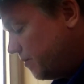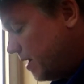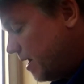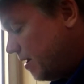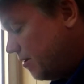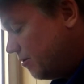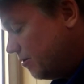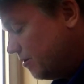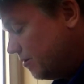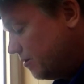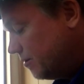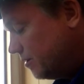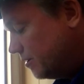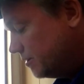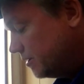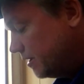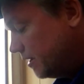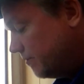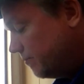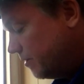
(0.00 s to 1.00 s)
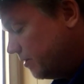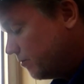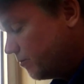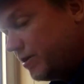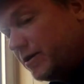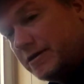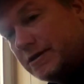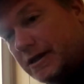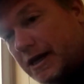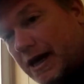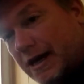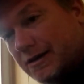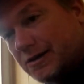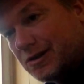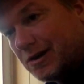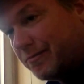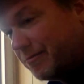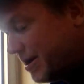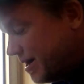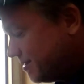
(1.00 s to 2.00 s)
power, reset.
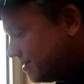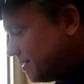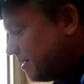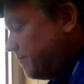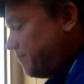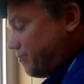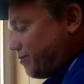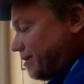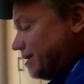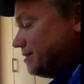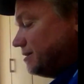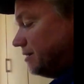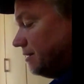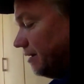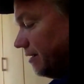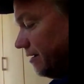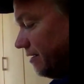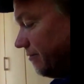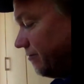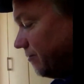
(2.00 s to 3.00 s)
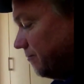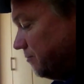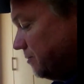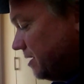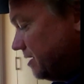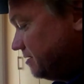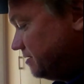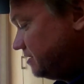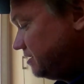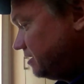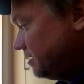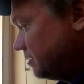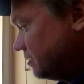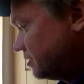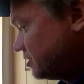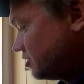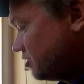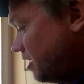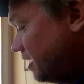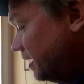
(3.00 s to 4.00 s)
So I'm basically pressing the different buttons here,
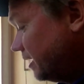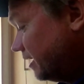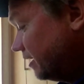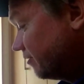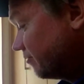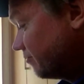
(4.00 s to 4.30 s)
trying to get a